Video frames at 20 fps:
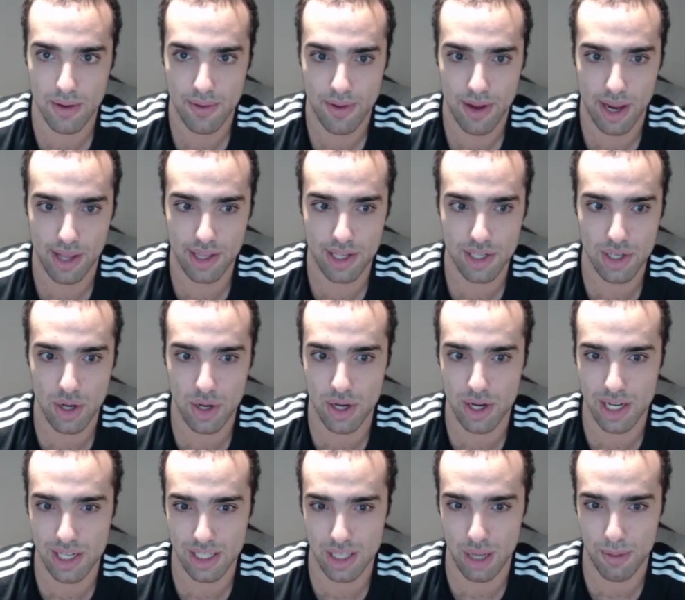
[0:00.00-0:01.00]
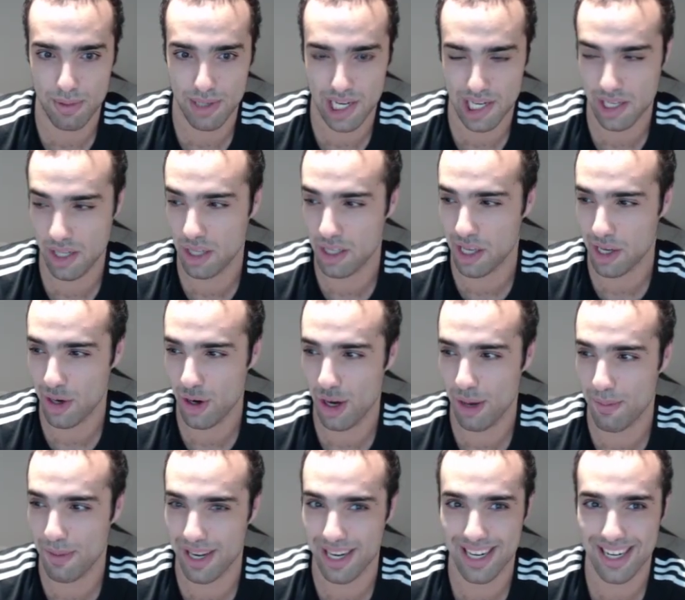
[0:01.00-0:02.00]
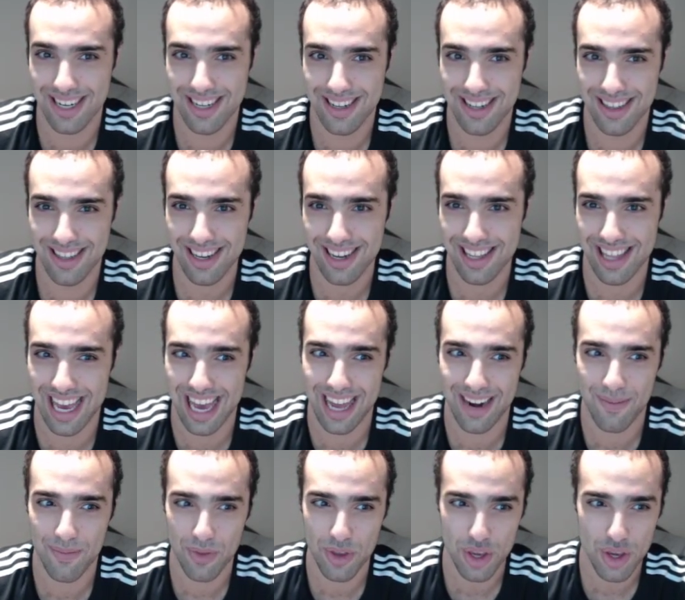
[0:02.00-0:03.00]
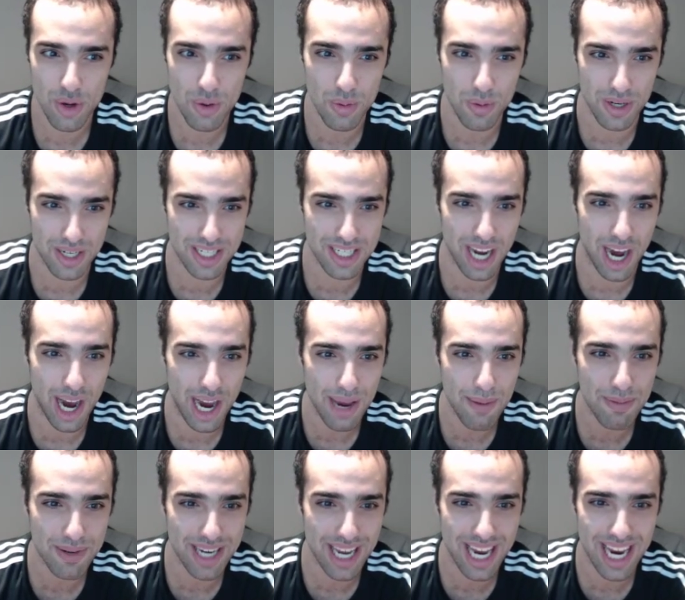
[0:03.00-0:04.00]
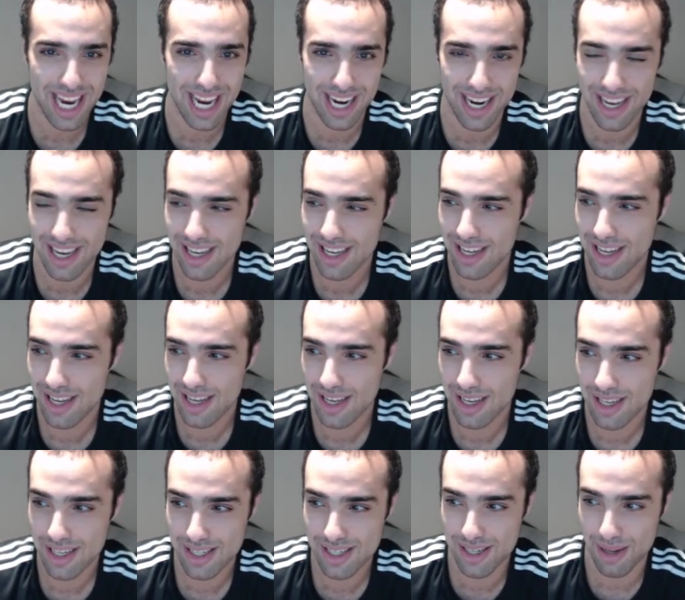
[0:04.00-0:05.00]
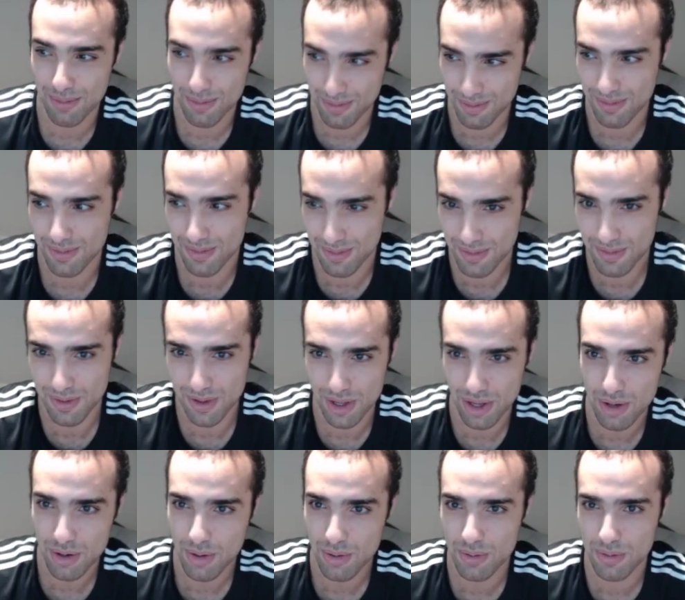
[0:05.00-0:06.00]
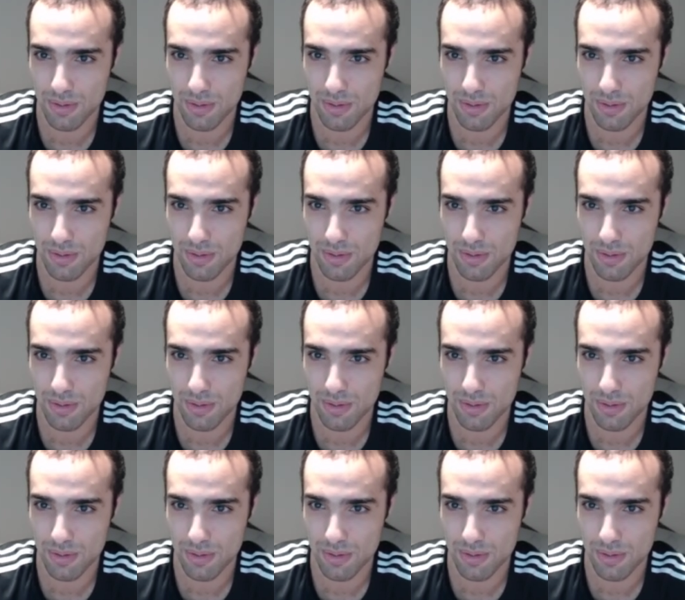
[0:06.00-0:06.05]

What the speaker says: And this yo-yo doesn't look particularly good, but look at that. You typed in you